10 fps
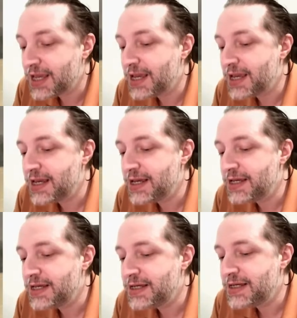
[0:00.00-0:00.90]
It's a
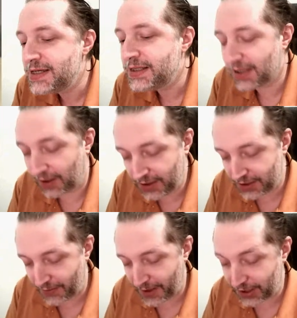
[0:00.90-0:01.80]
Majestic, I'm good
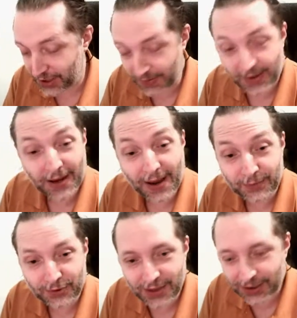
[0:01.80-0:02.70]
at calling them.
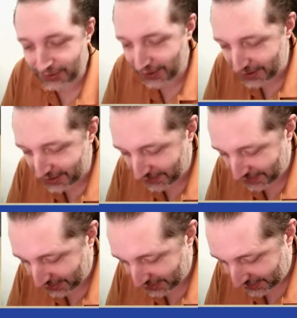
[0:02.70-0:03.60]

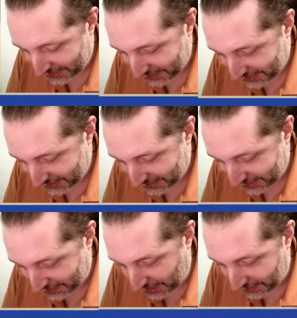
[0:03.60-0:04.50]
Down.
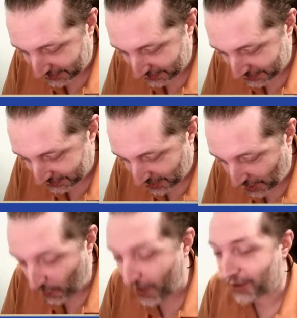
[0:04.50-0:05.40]
Awakening.
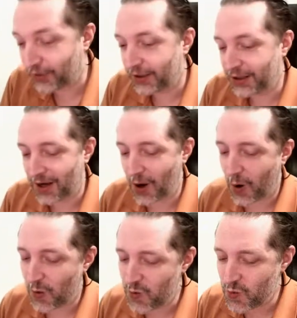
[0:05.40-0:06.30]

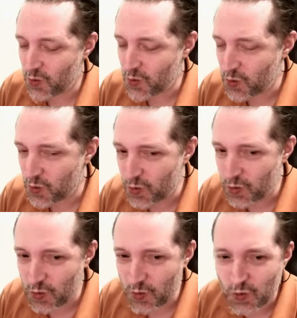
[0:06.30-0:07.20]
Ooh,
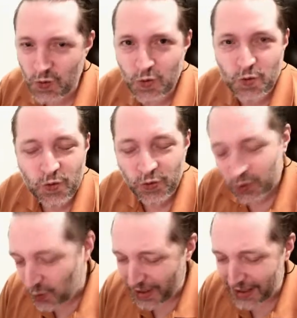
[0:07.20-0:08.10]
sweet!
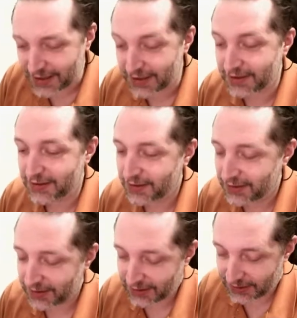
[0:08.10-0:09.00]
My favorite card
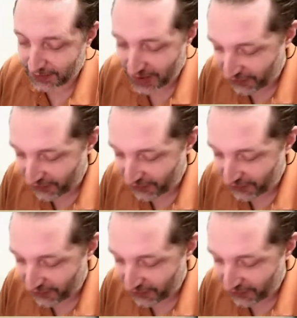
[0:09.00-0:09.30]
of the set.